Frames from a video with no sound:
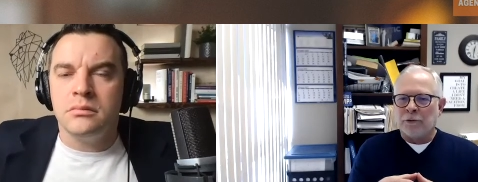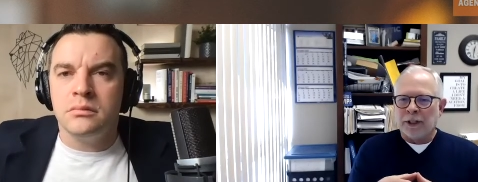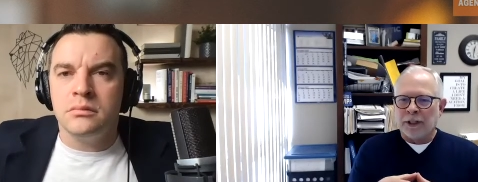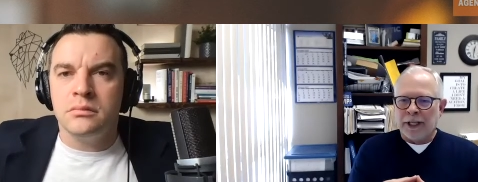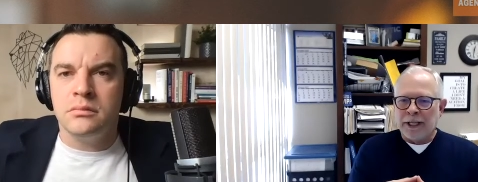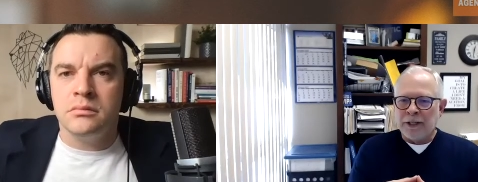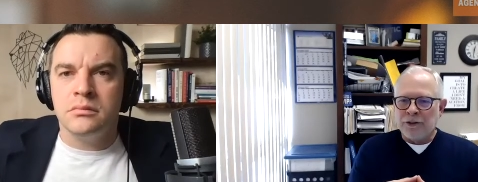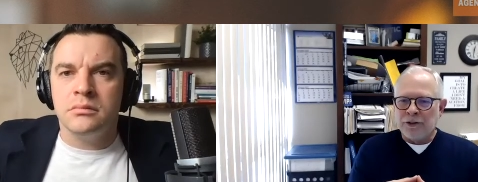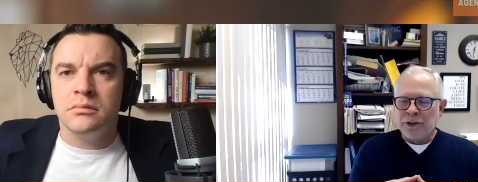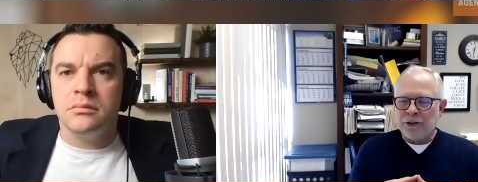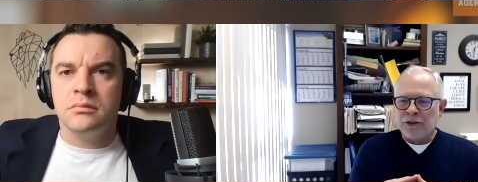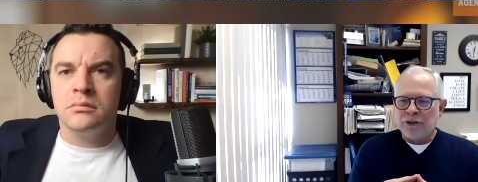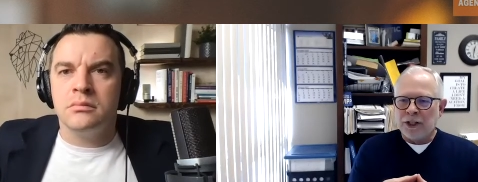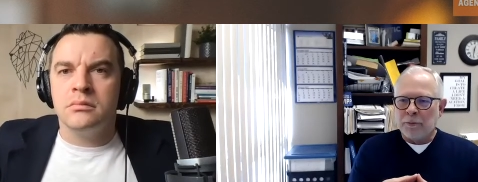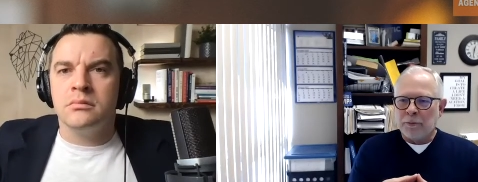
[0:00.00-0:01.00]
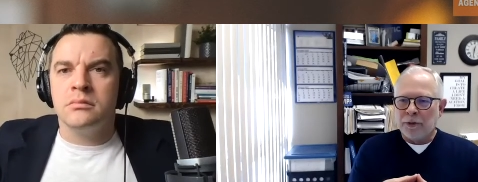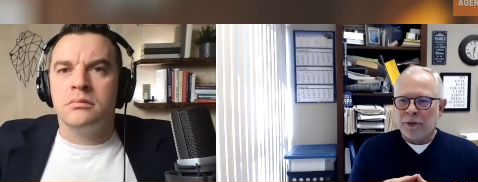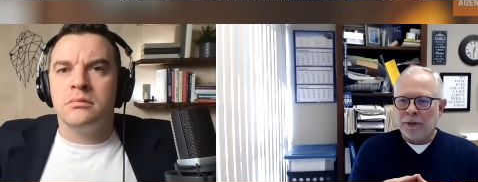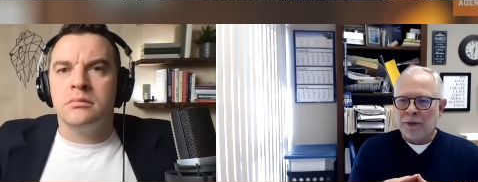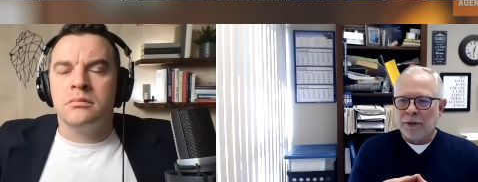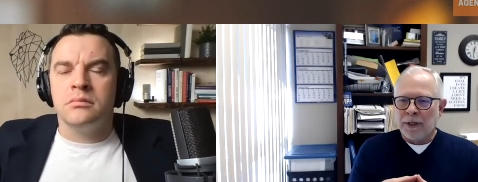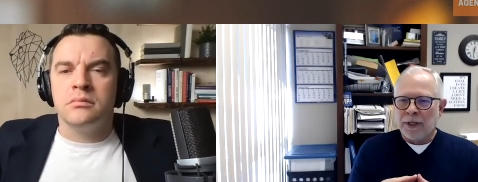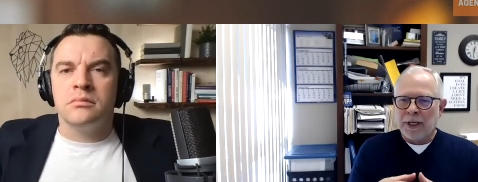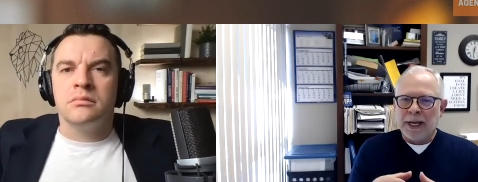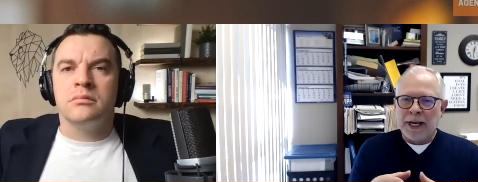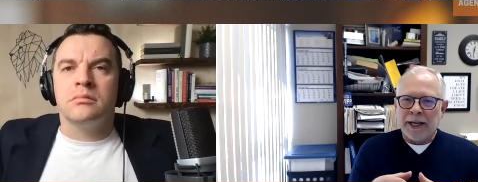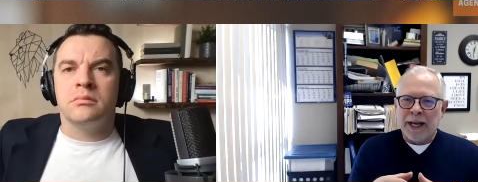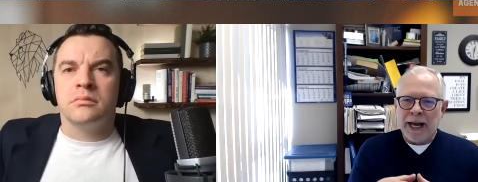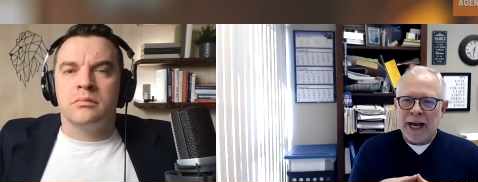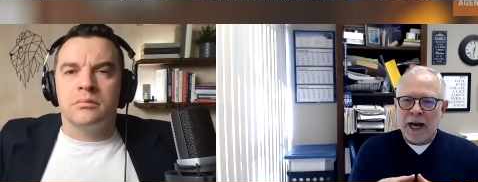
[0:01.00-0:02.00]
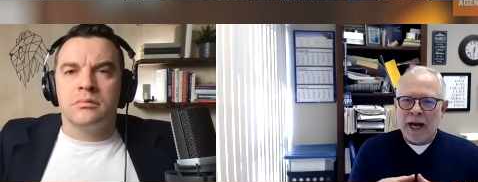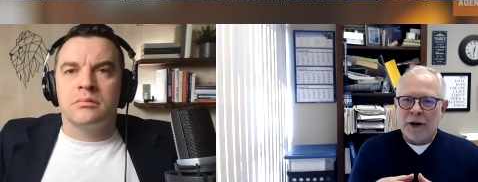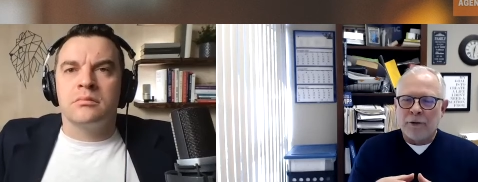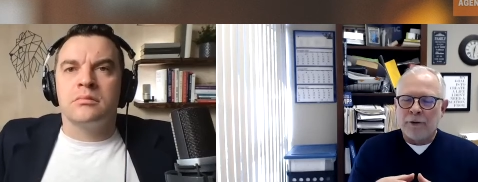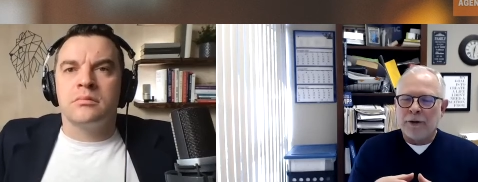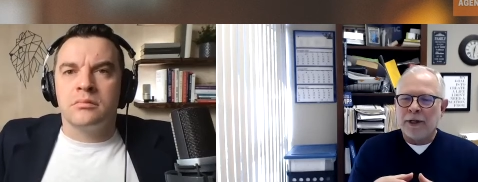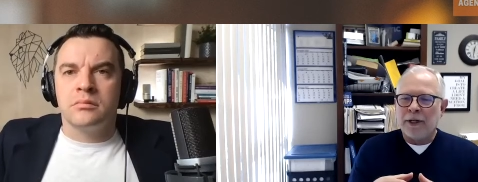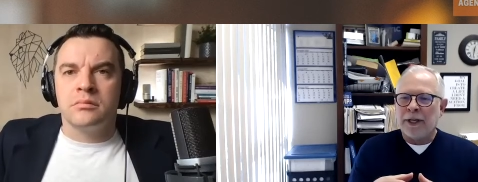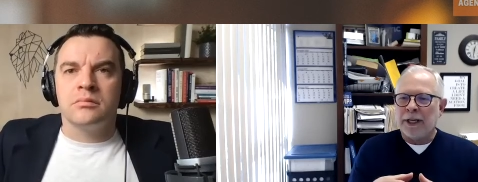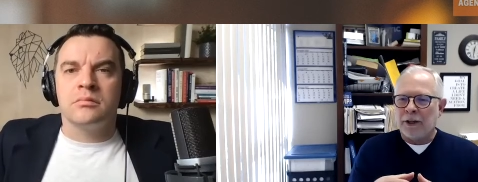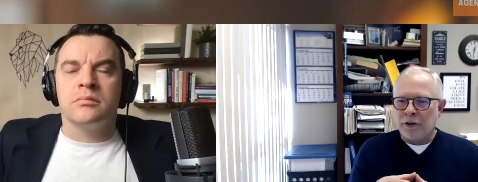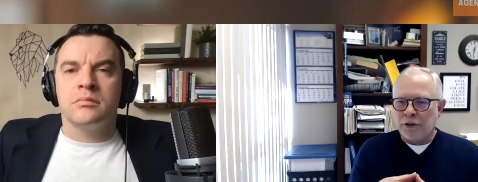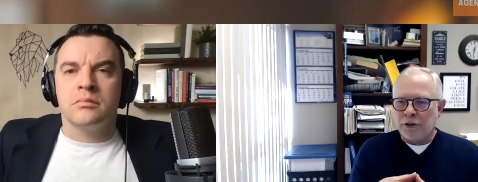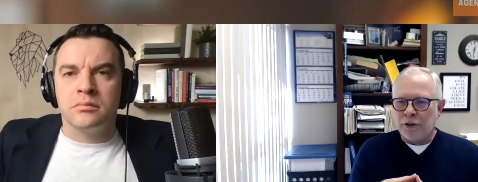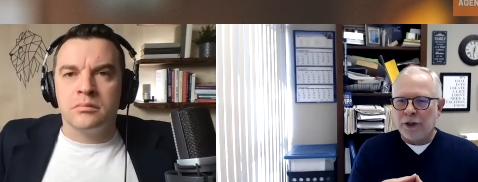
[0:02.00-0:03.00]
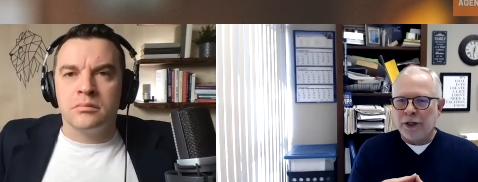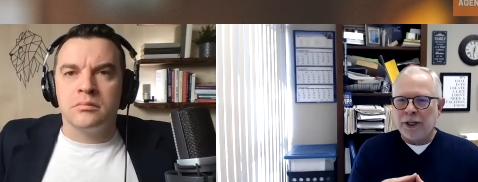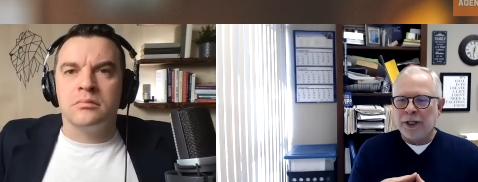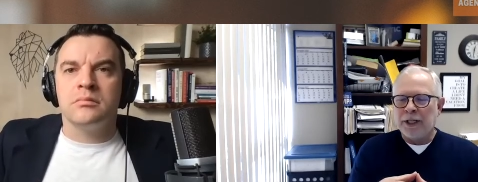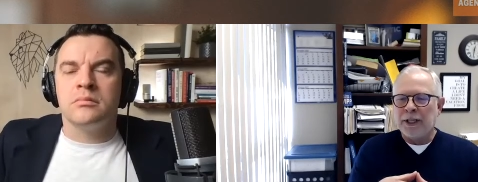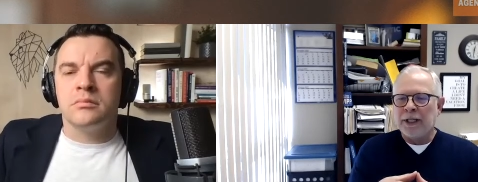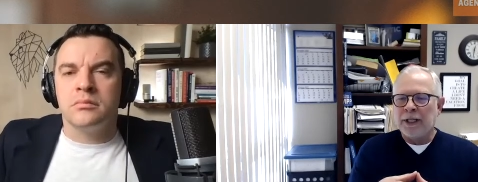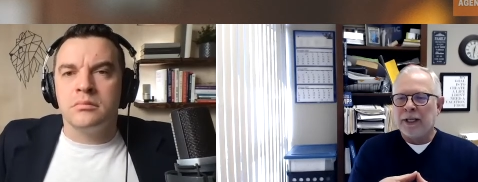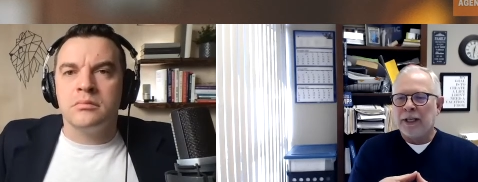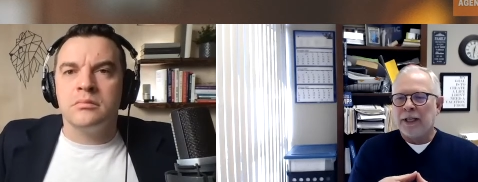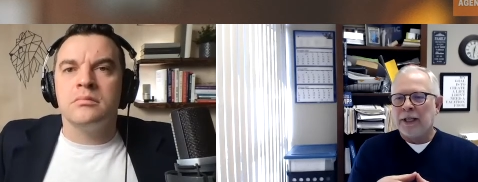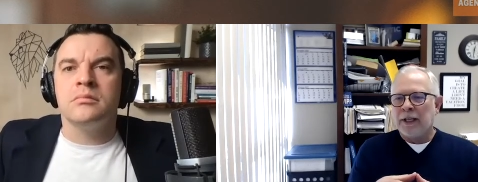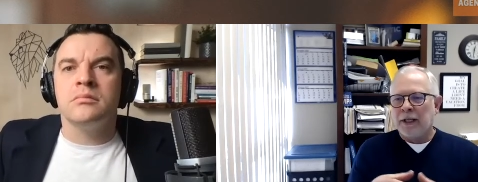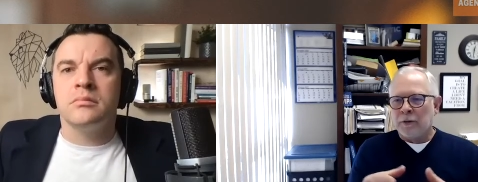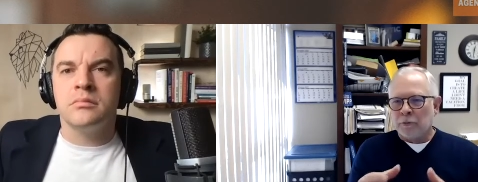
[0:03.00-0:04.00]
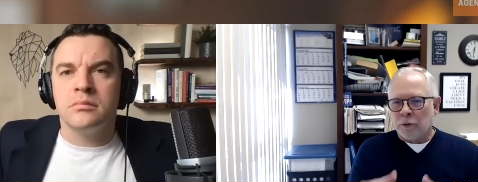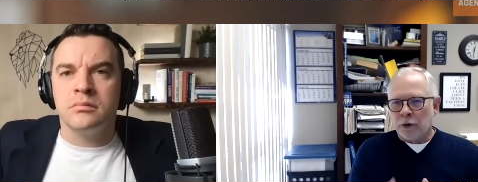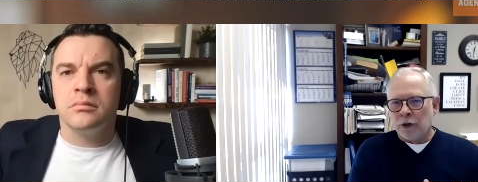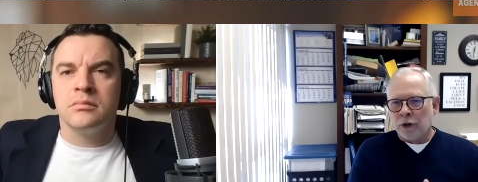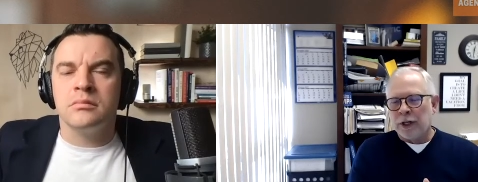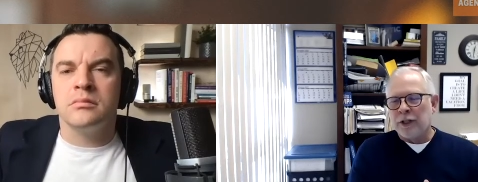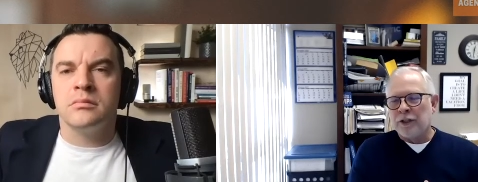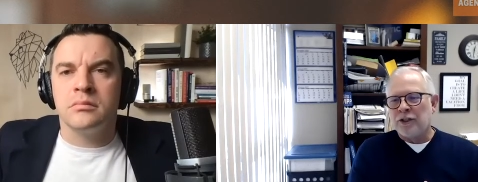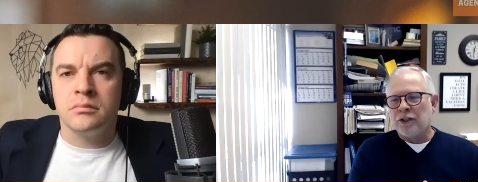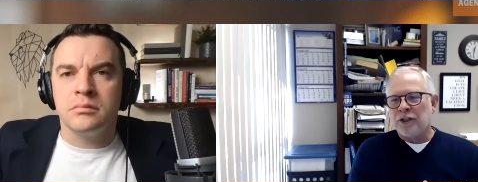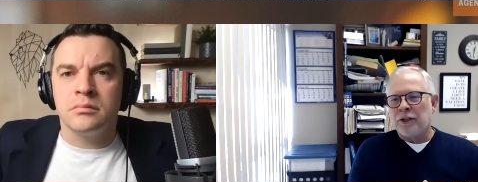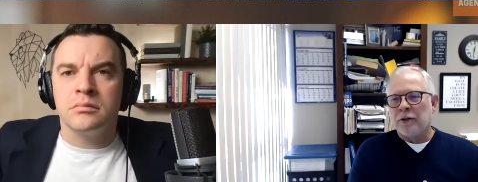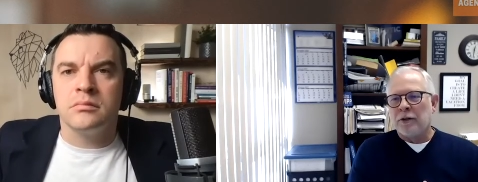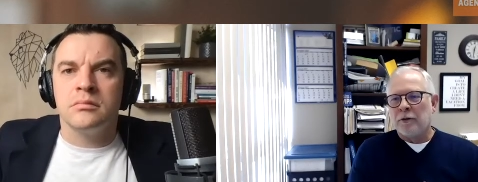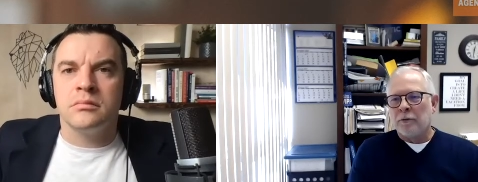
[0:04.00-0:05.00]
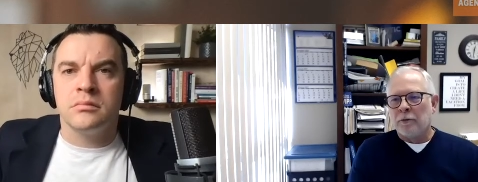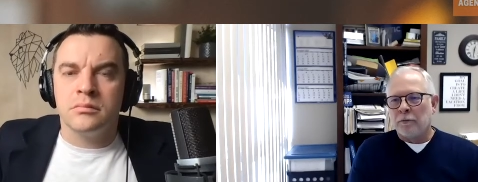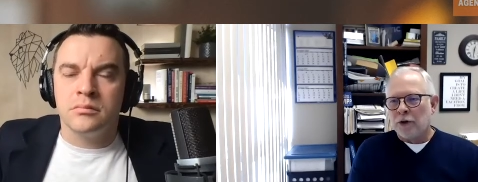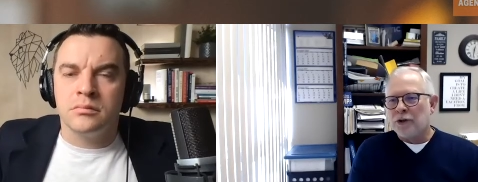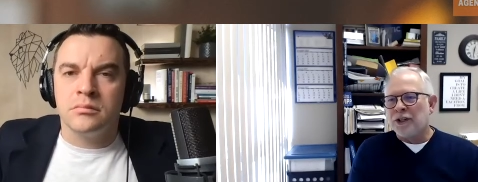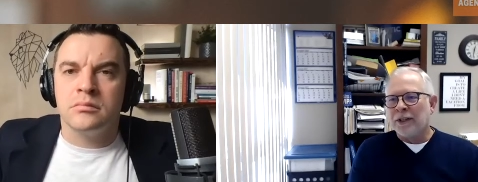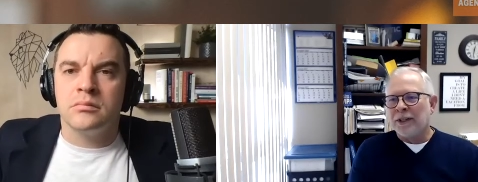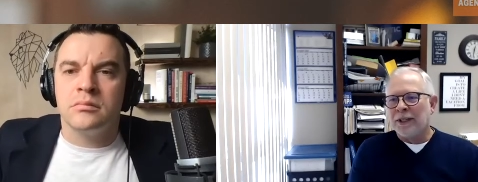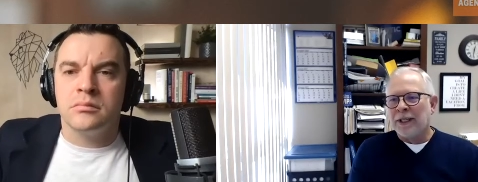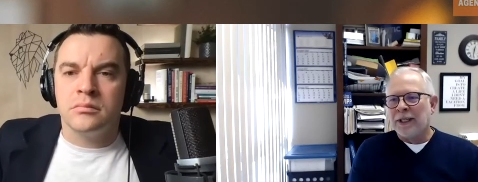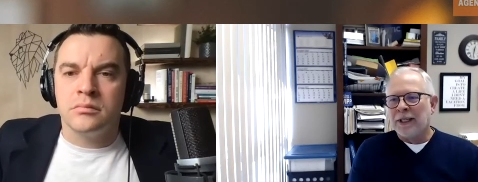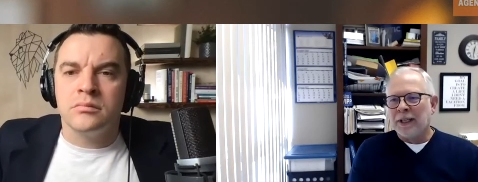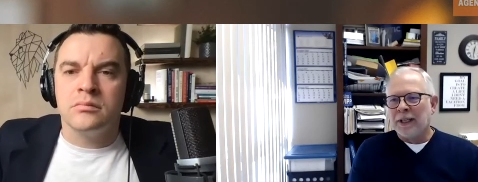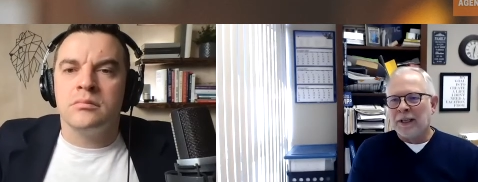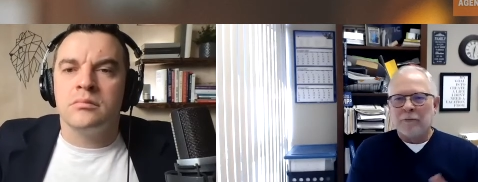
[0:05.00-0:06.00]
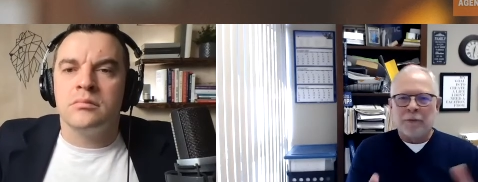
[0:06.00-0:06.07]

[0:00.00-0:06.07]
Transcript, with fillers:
Speaker 1: the relationship and how a good mortgage person,